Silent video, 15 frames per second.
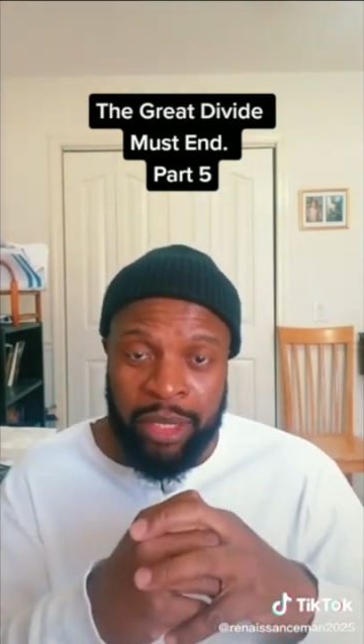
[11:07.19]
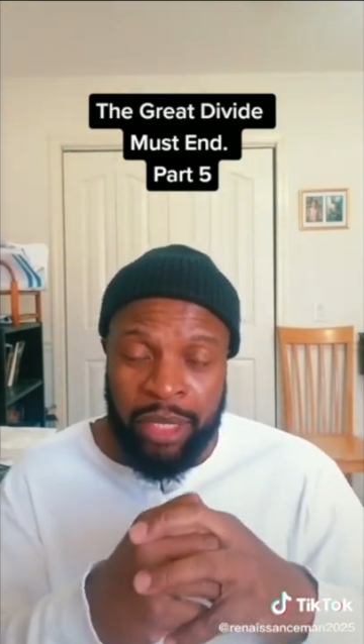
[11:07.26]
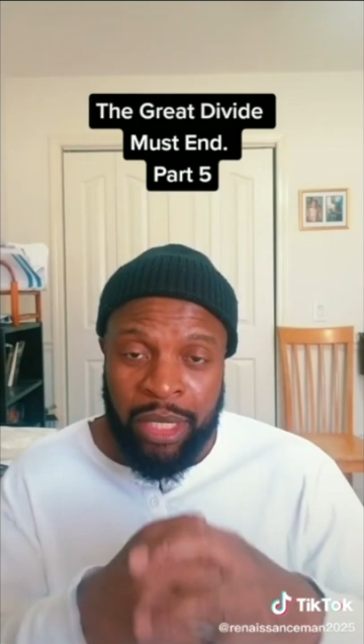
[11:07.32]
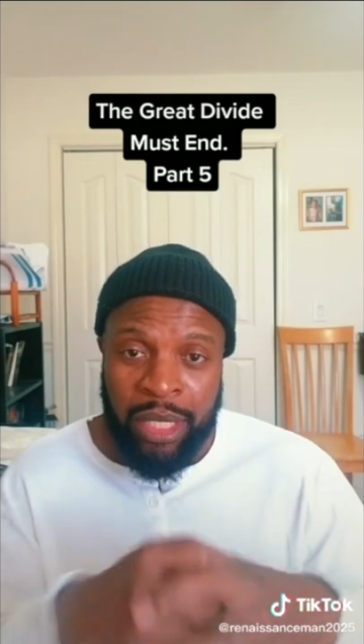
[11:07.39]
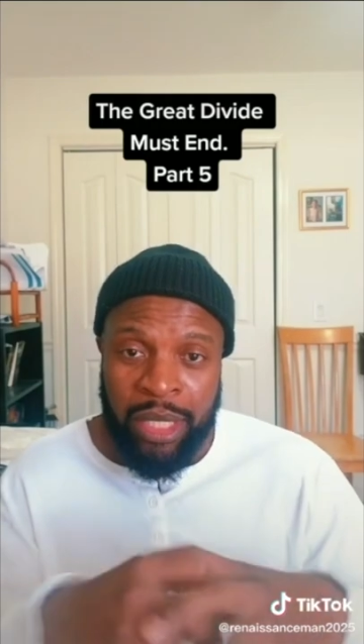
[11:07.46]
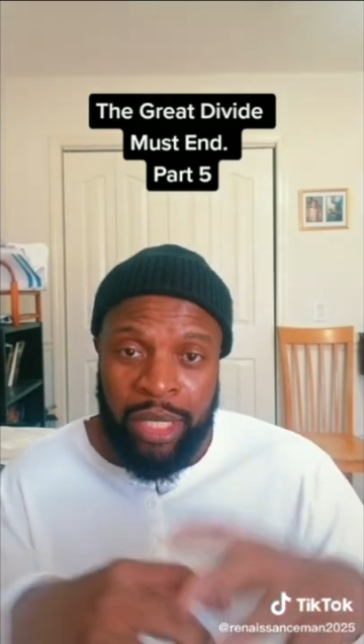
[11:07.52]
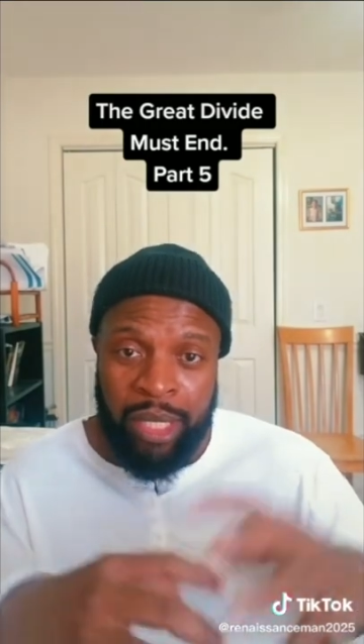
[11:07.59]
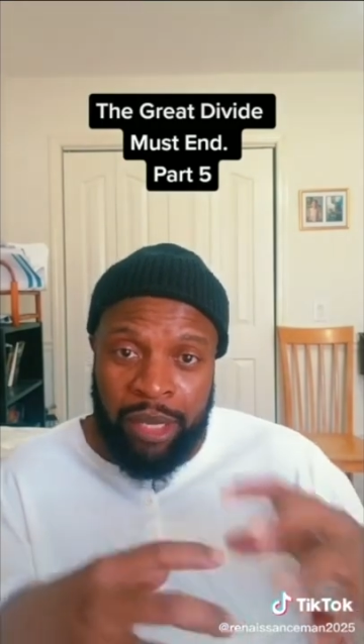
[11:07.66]

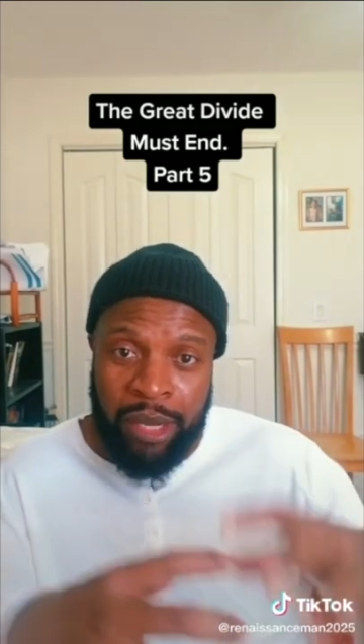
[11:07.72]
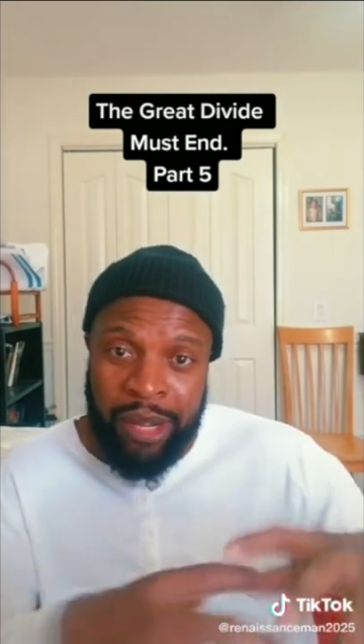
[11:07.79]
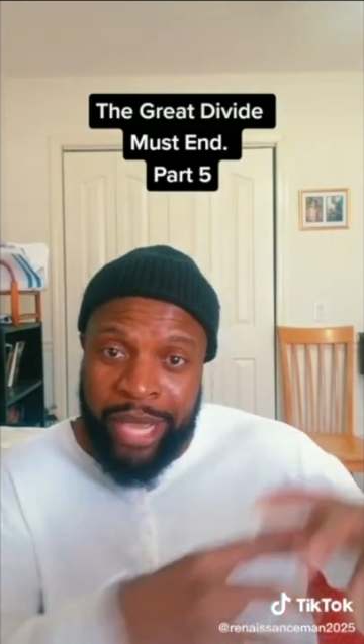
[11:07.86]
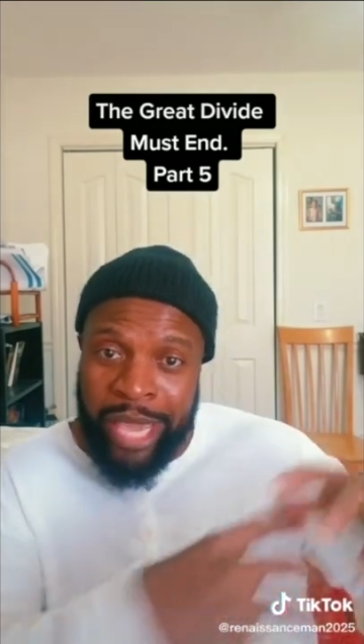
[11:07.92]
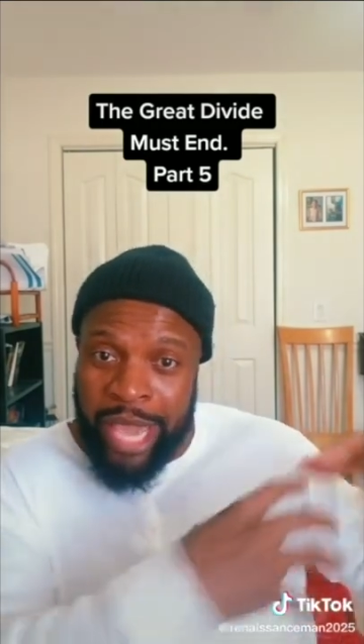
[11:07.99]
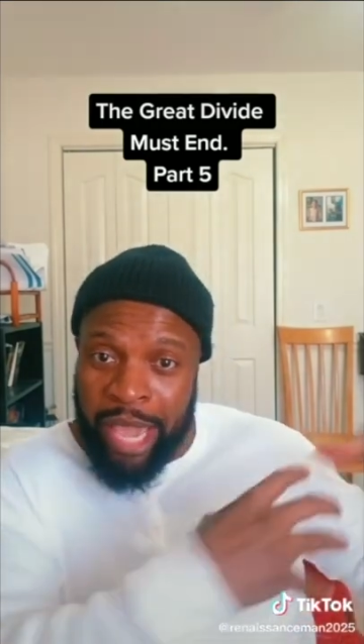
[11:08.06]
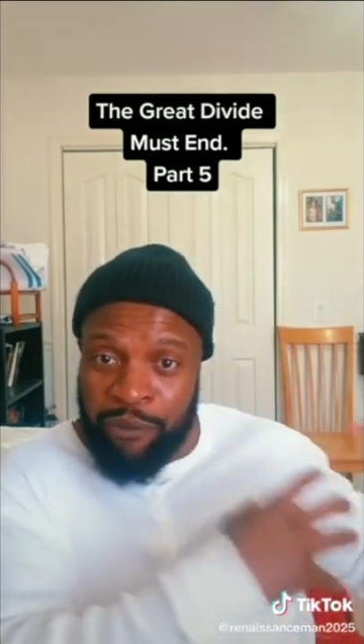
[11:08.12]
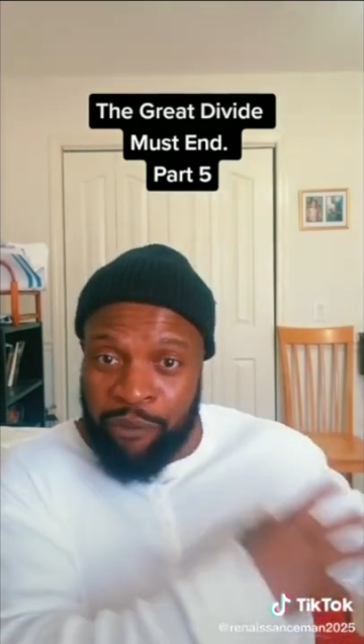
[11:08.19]
and
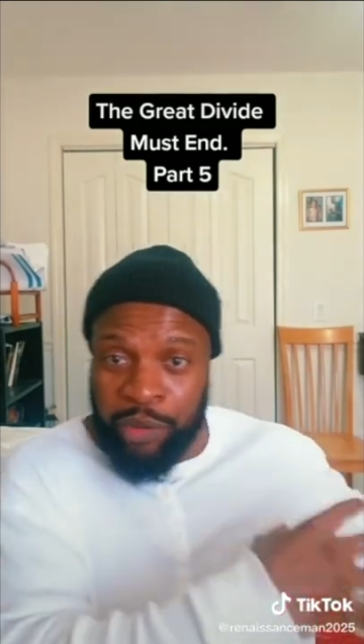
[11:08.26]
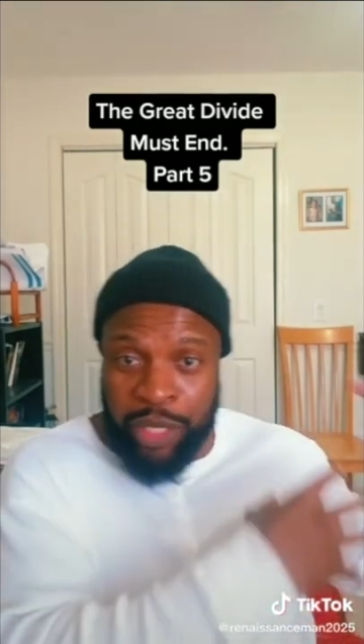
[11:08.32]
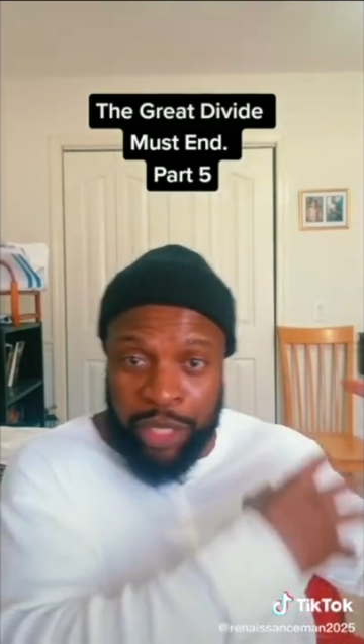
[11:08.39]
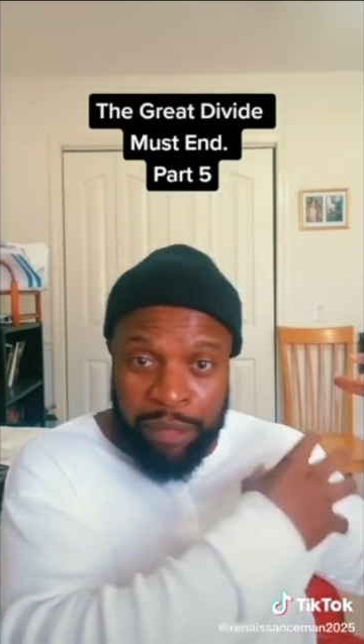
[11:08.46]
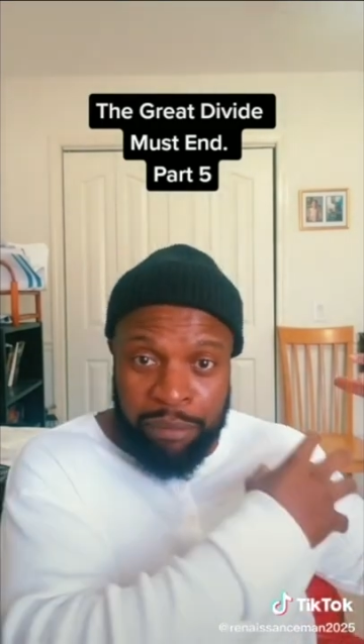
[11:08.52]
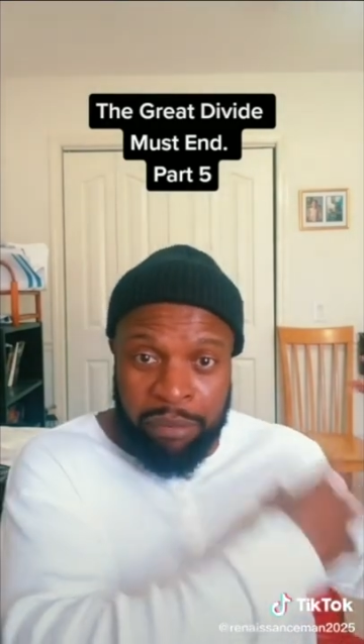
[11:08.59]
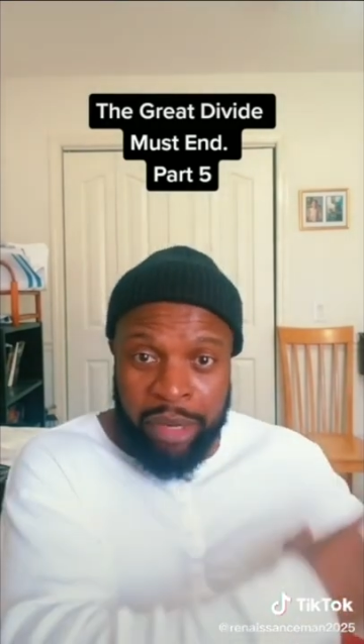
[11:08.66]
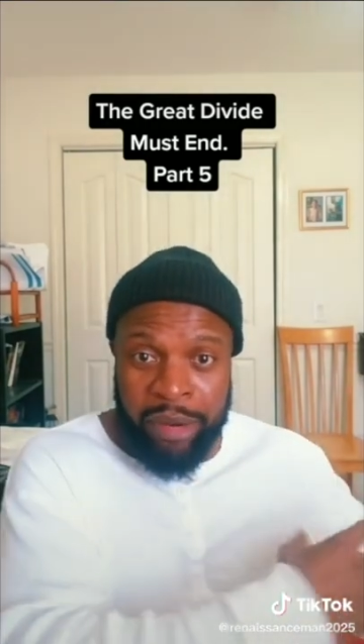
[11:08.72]
how
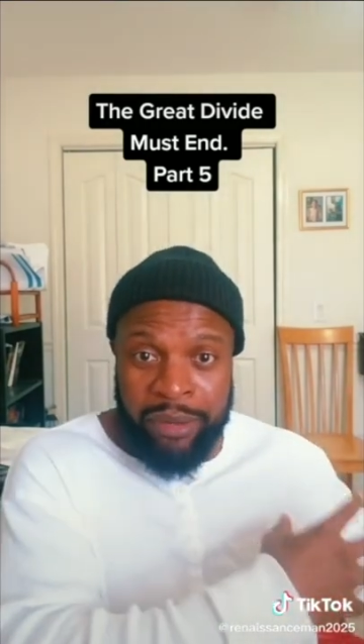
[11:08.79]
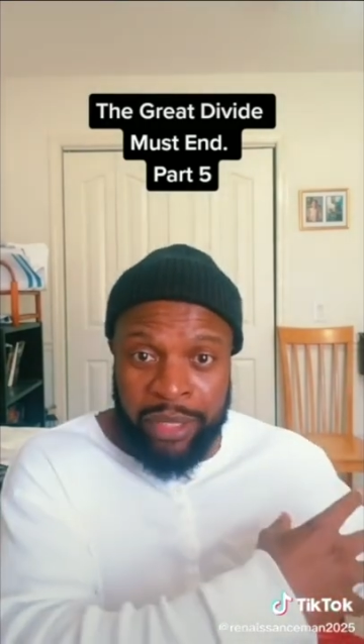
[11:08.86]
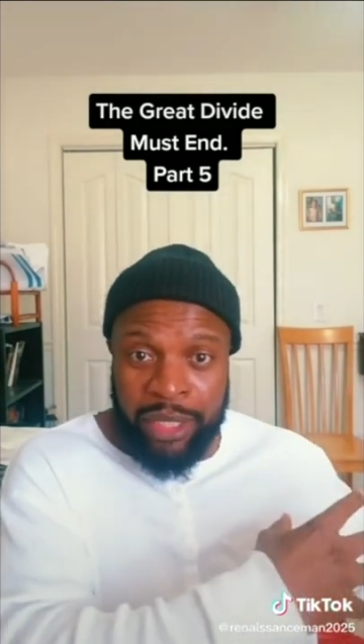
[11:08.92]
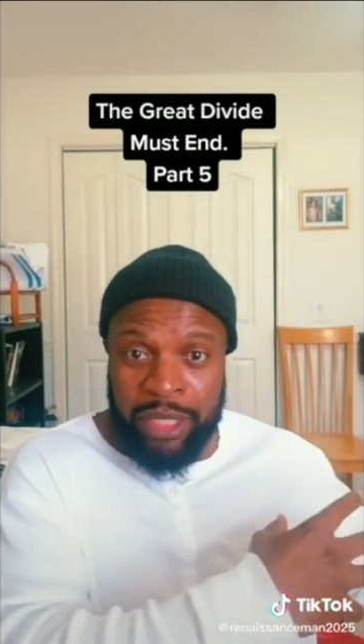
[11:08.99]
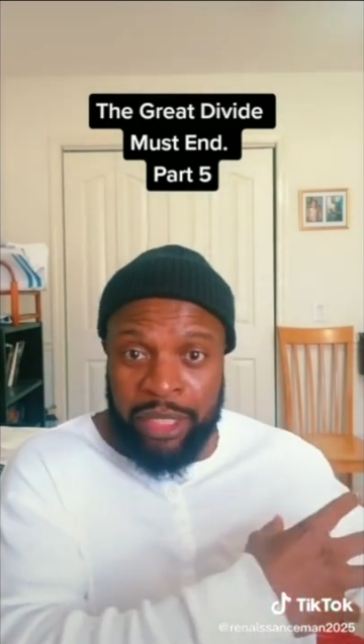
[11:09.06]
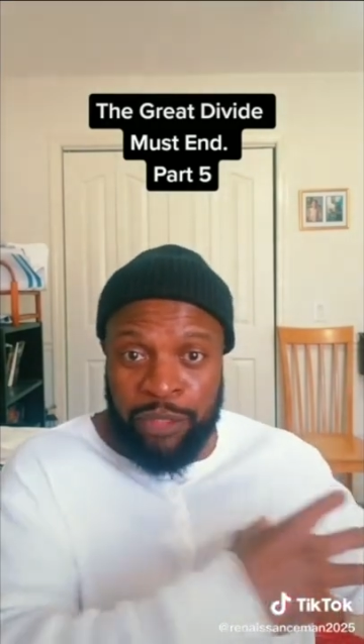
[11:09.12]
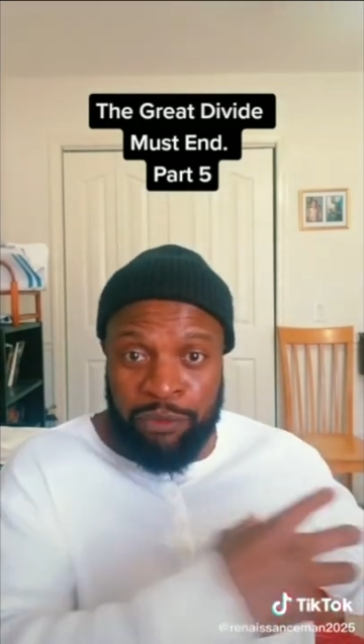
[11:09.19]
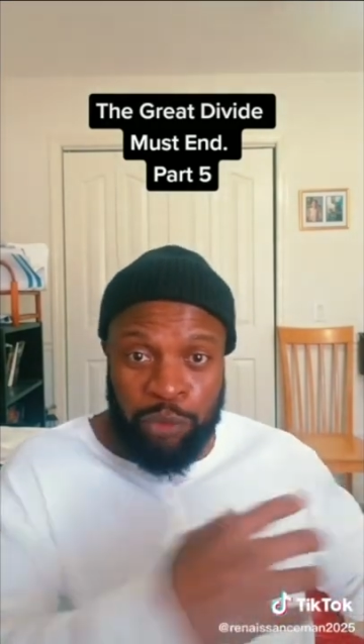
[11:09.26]
African Americans